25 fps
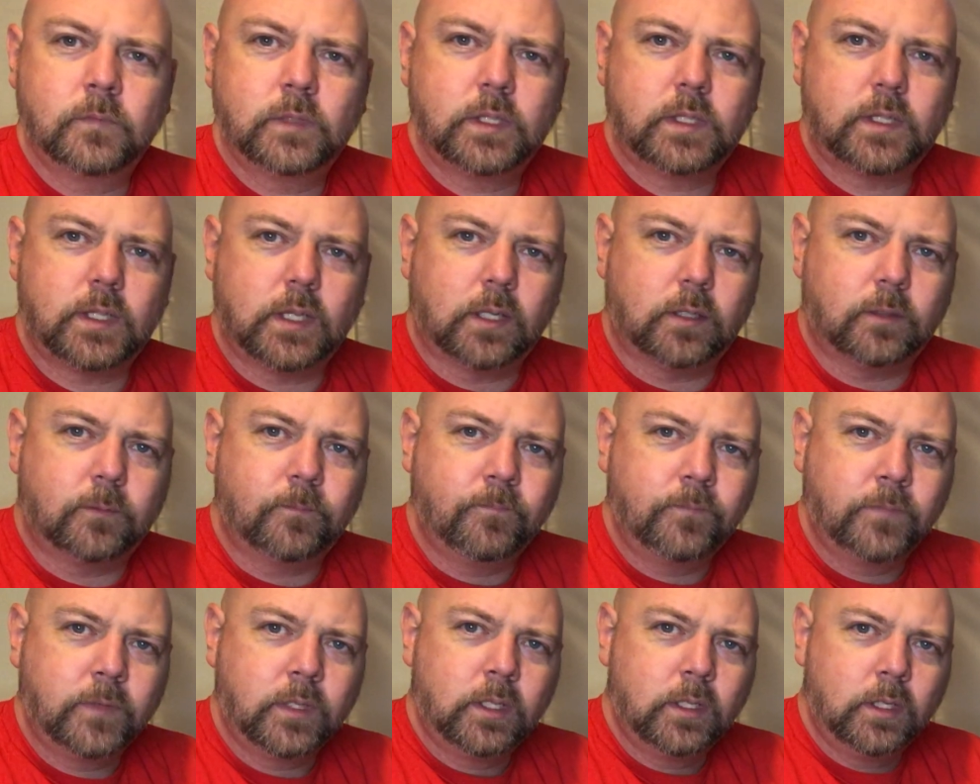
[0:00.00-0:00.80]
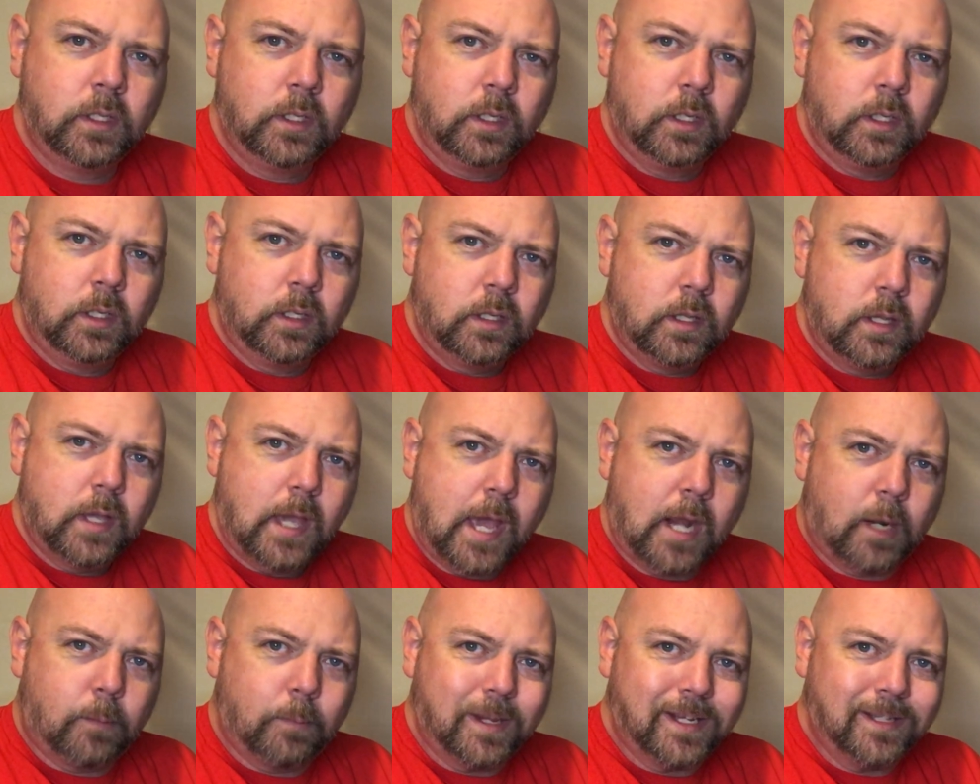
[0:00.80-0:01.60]
So
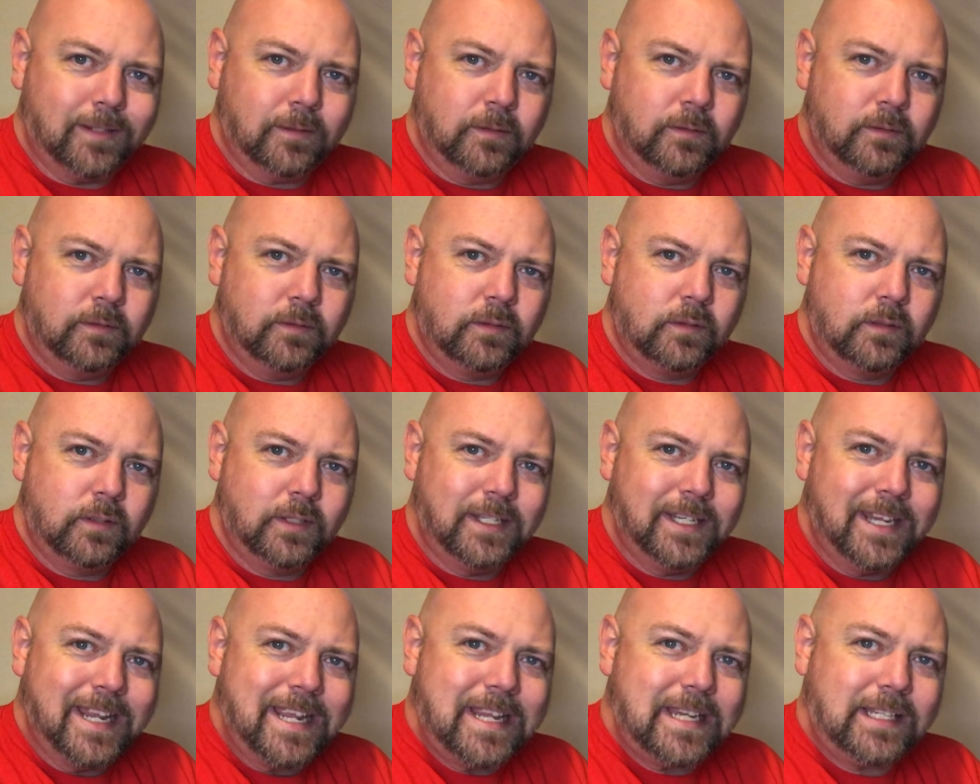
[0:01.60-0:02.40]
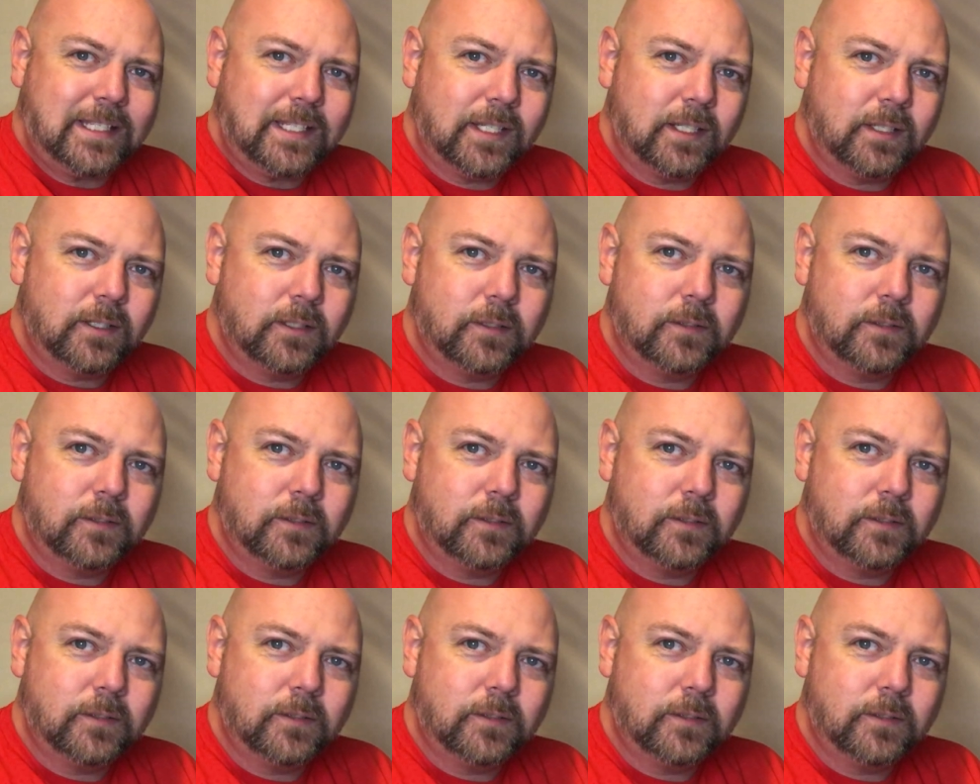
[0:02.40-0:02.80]
that'll be neat.